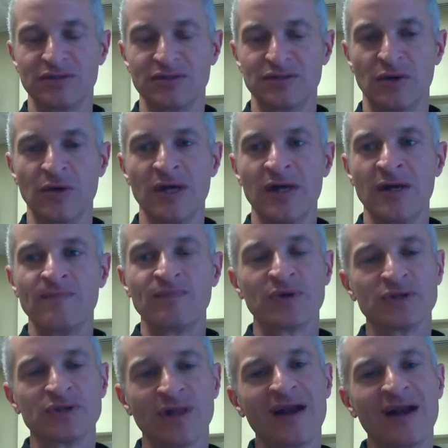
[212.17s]
So
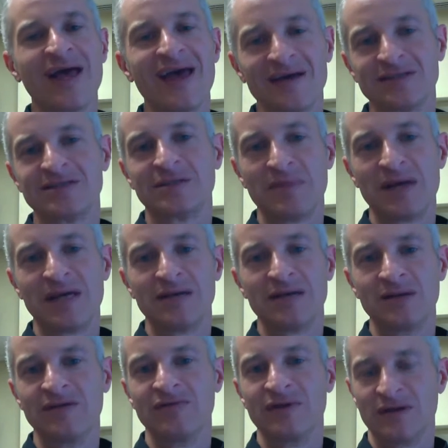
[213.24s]
there's a lot of estimated
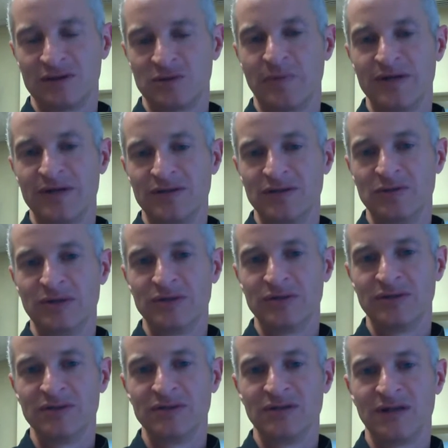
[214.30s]
living expenses
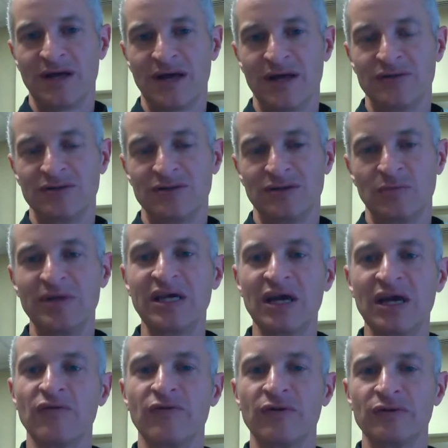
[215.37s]
built into that. So be
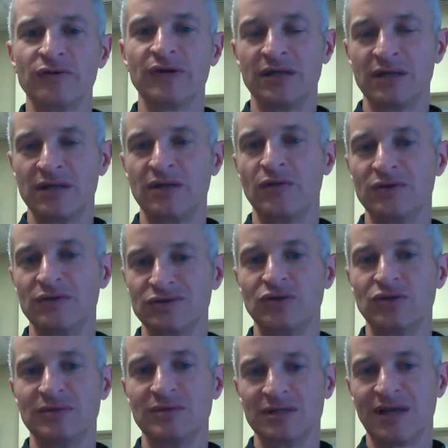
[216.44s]
careful and don't
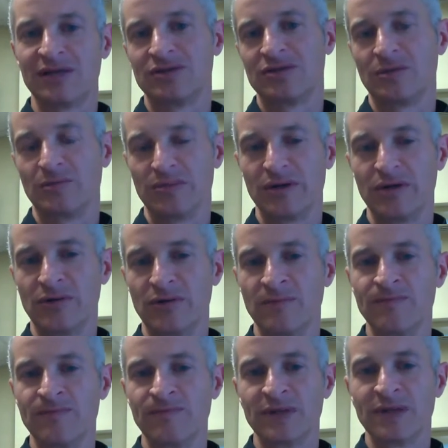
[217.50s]
assume that that's the bill.
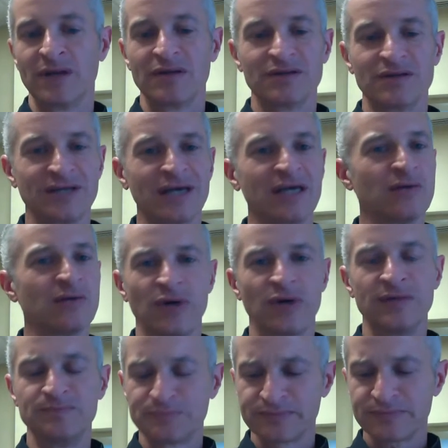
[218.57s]
The second
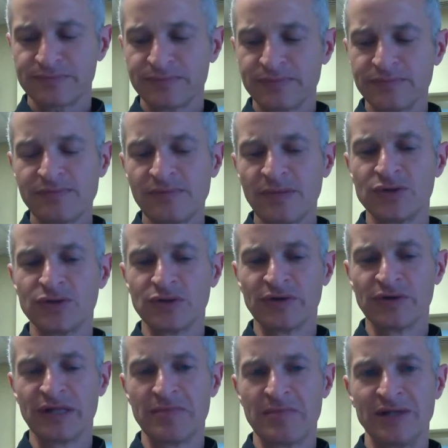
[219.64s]
one to
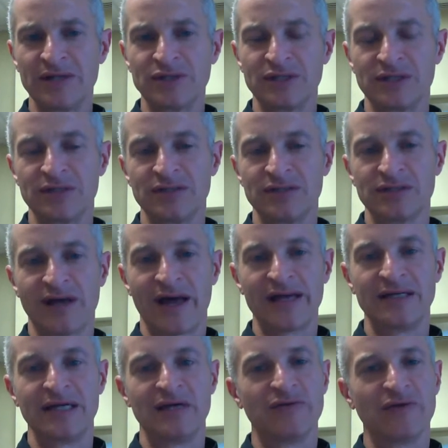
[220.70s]
really mention is this
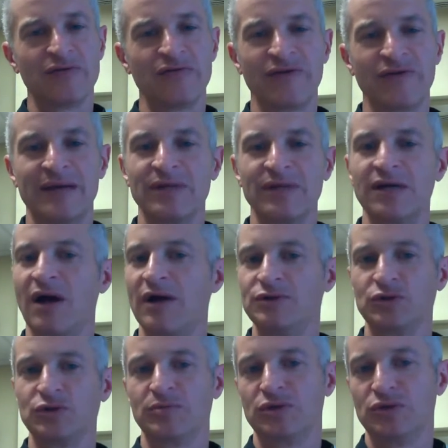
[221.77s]
idea of a family
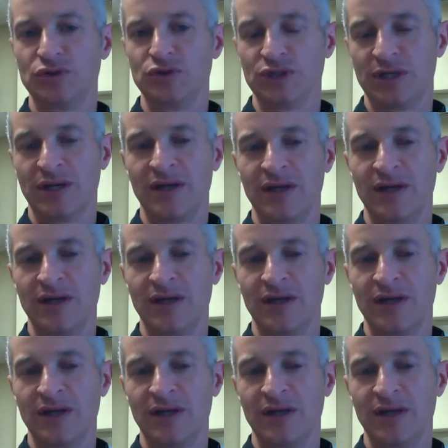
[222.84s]
contribution.